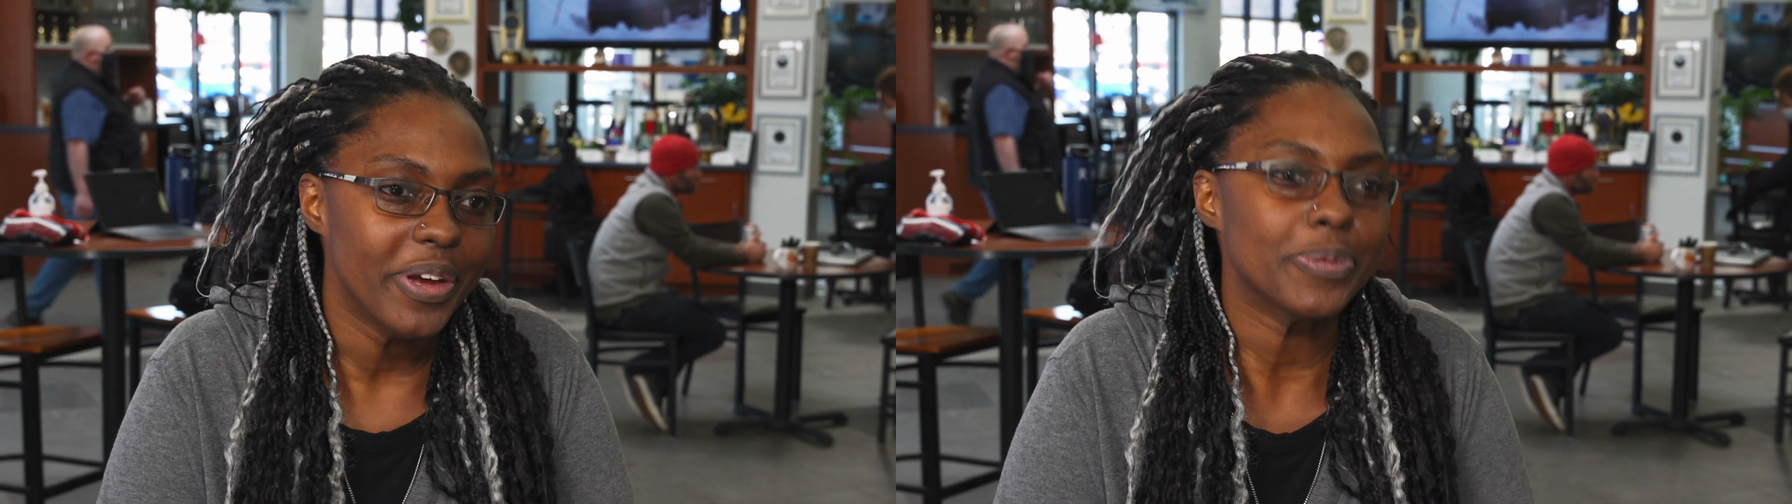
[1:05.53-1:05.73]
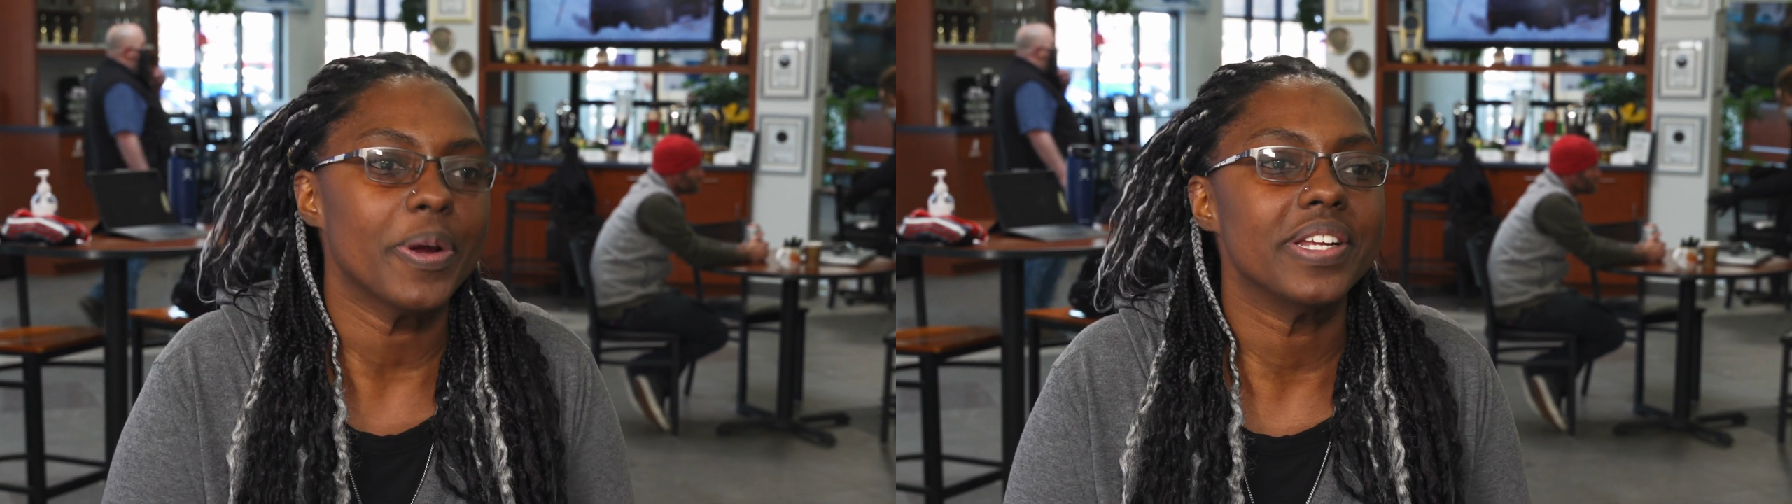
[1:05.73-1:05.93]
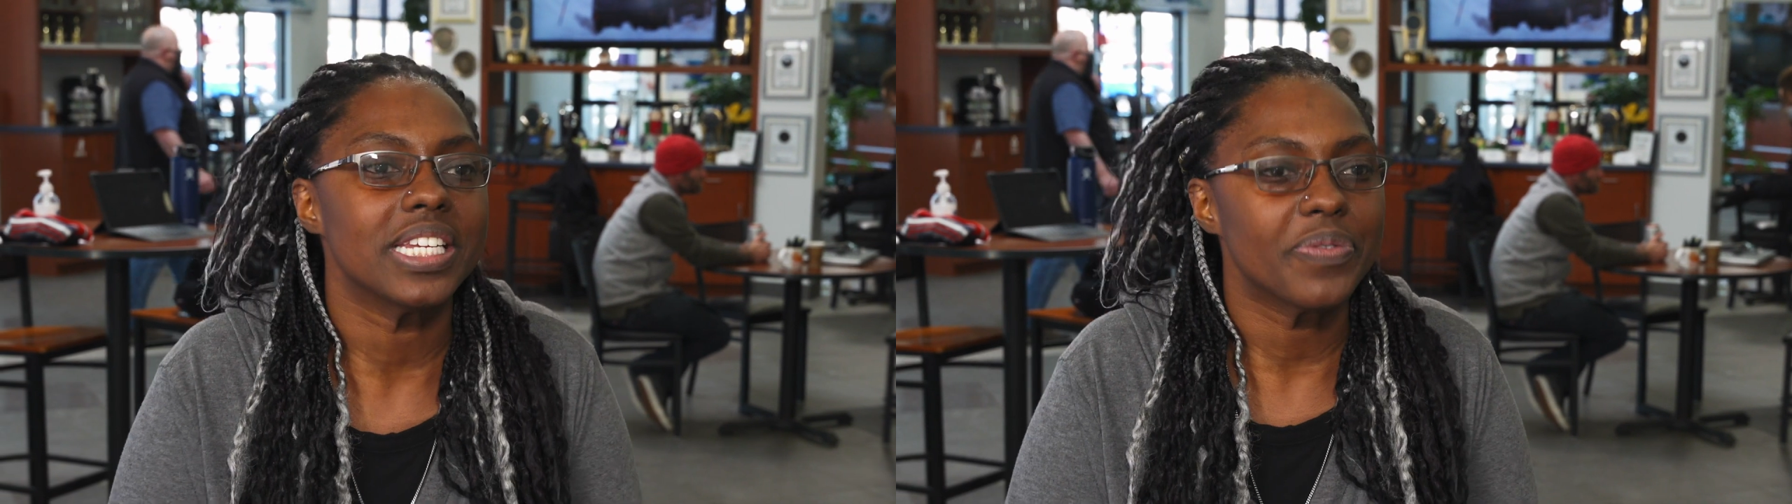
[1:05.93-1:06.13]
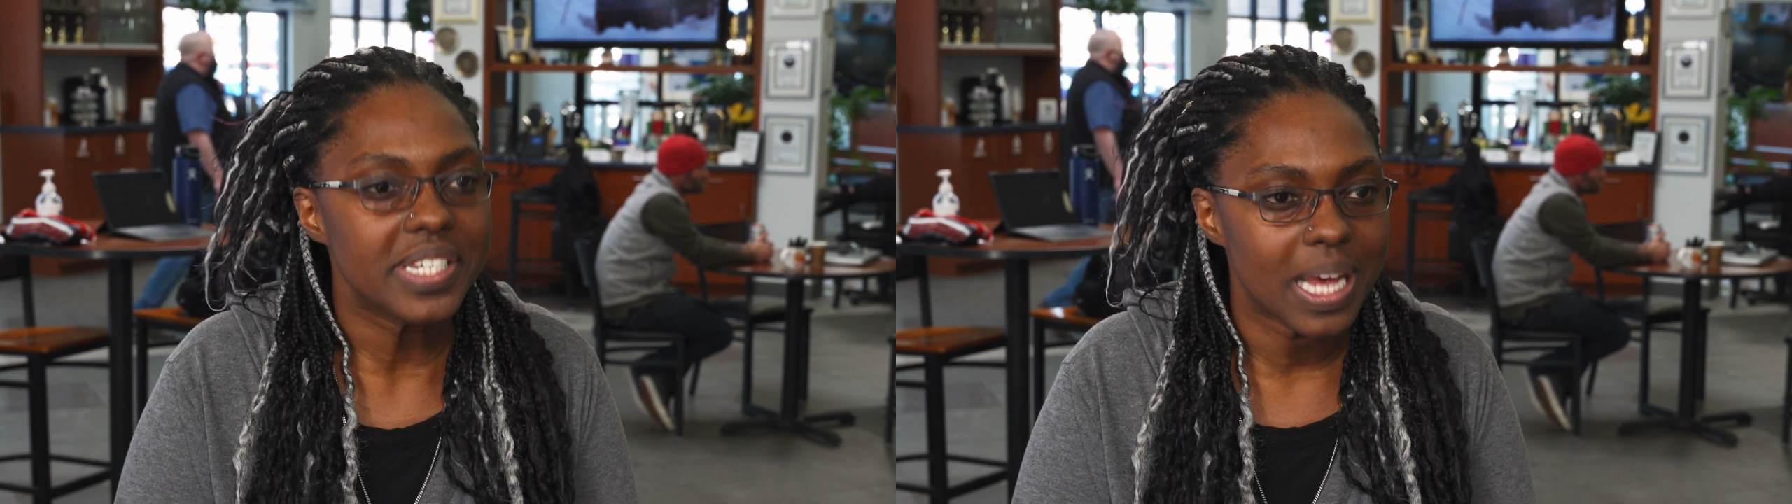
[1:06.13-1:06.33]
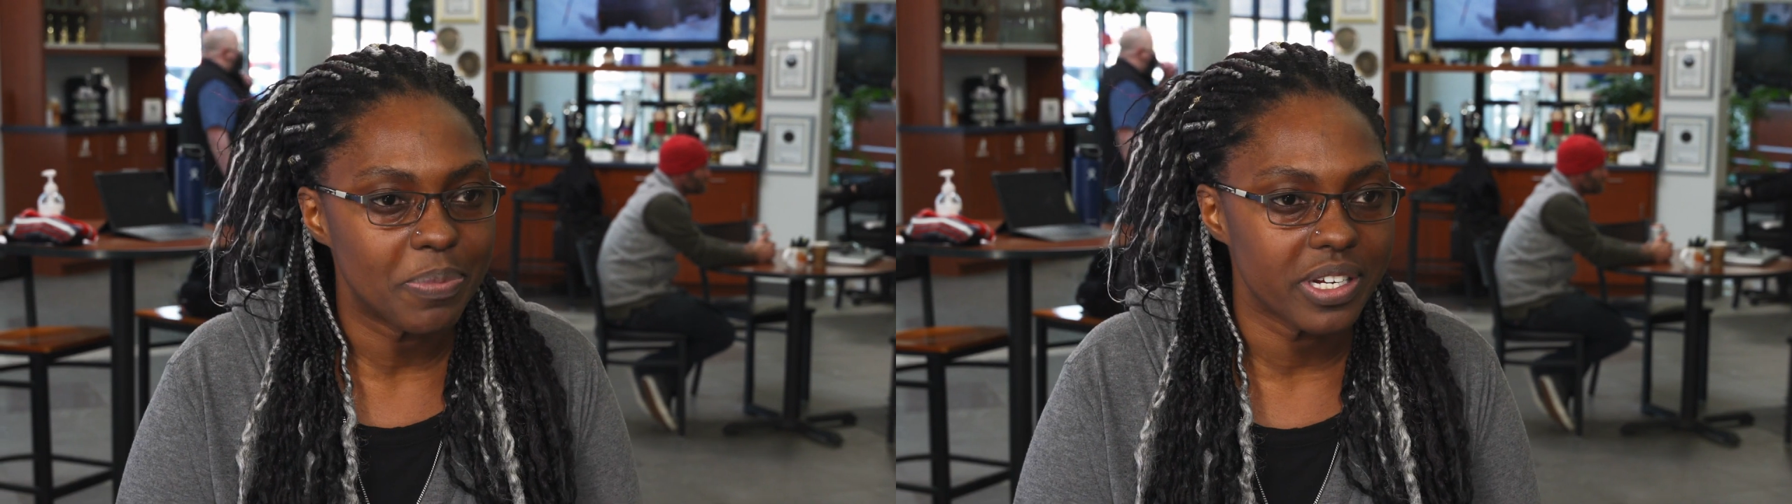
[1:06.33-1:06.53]
the experience as
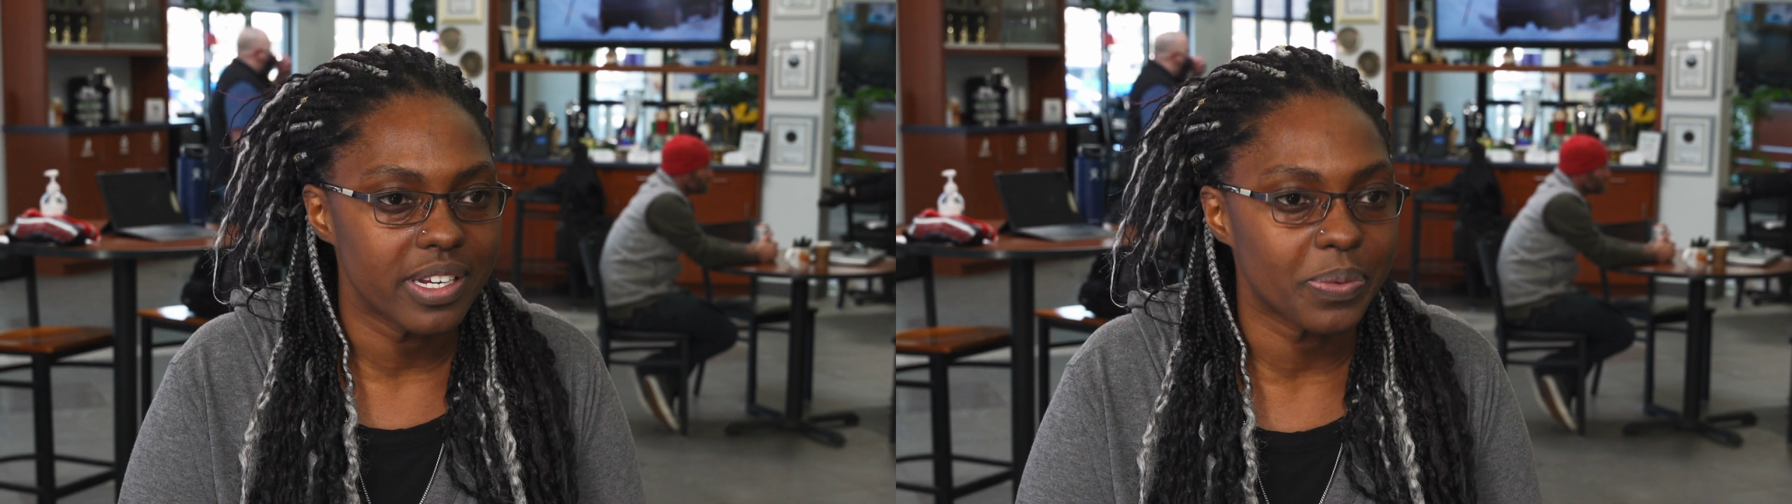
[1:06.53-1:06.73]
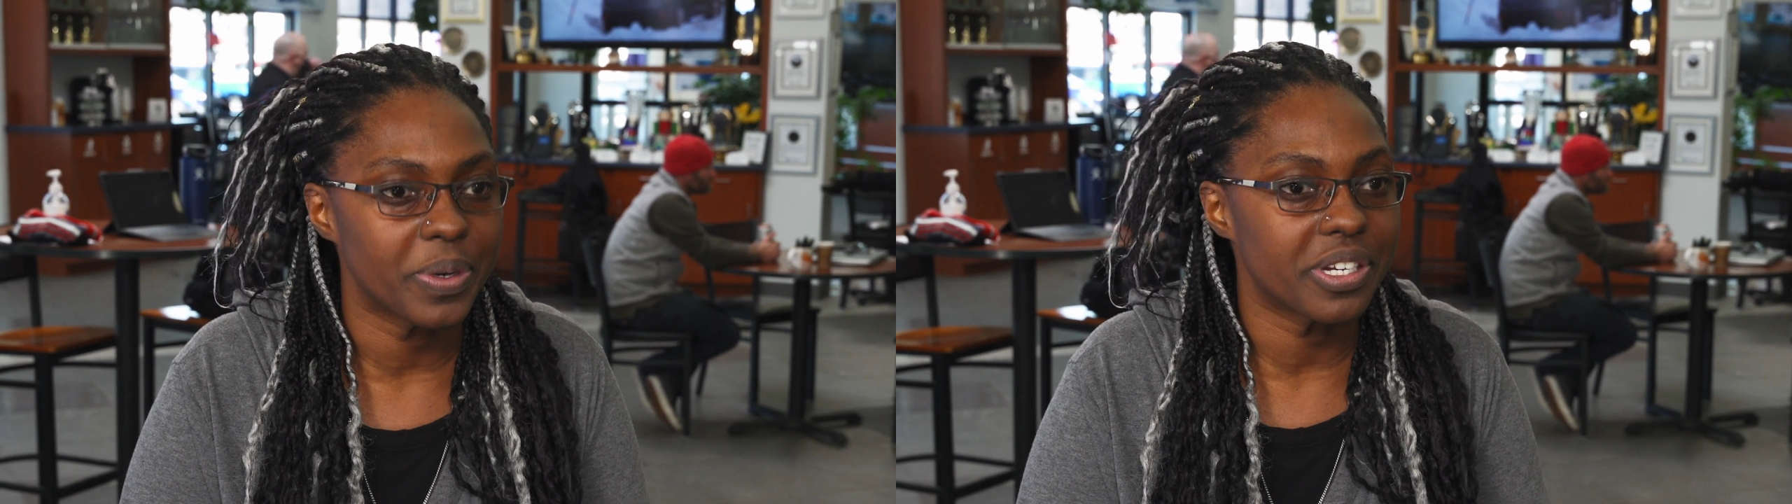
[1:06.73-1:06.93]
receptionist,